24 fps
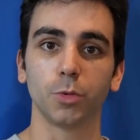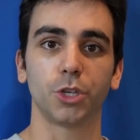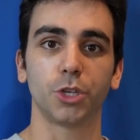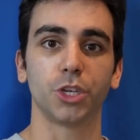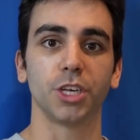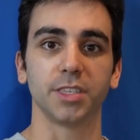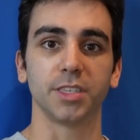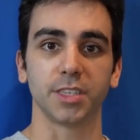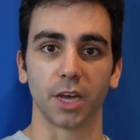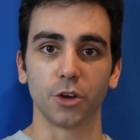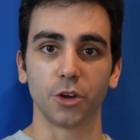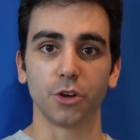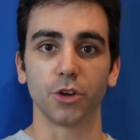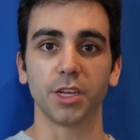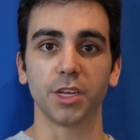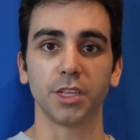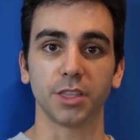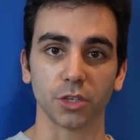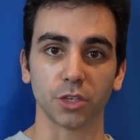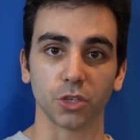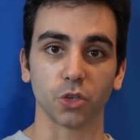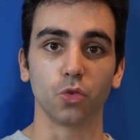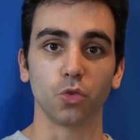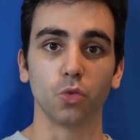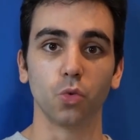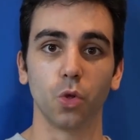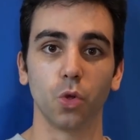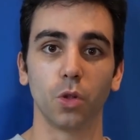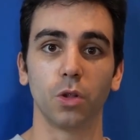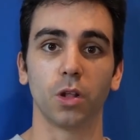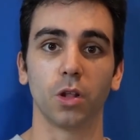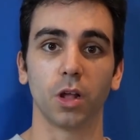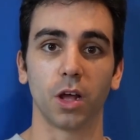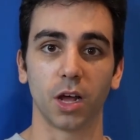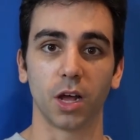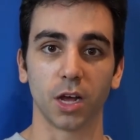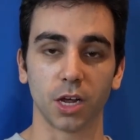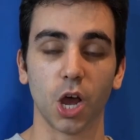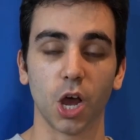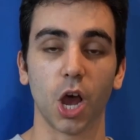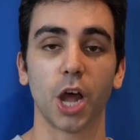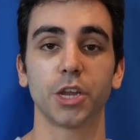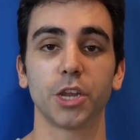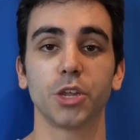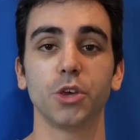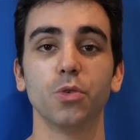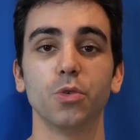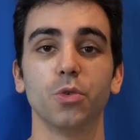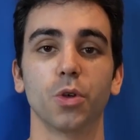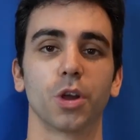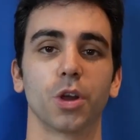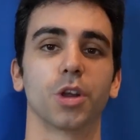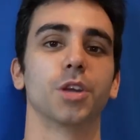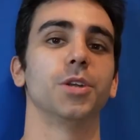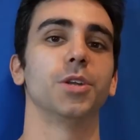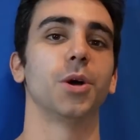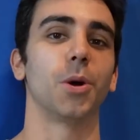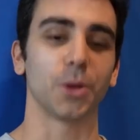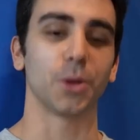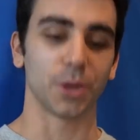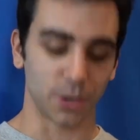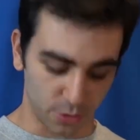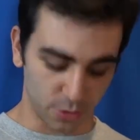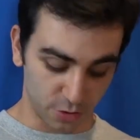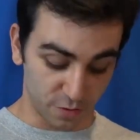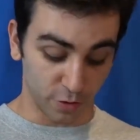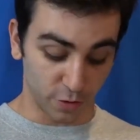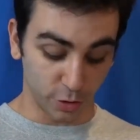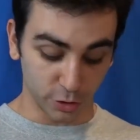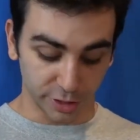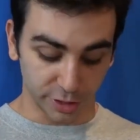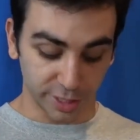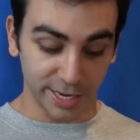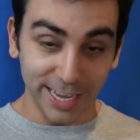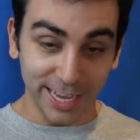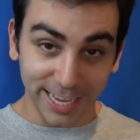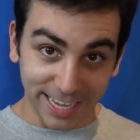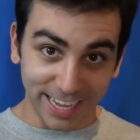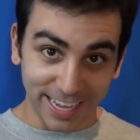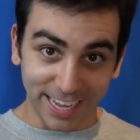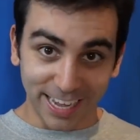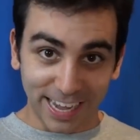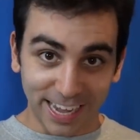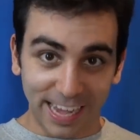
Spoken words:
which is underneath the school God U, or Godolphin University.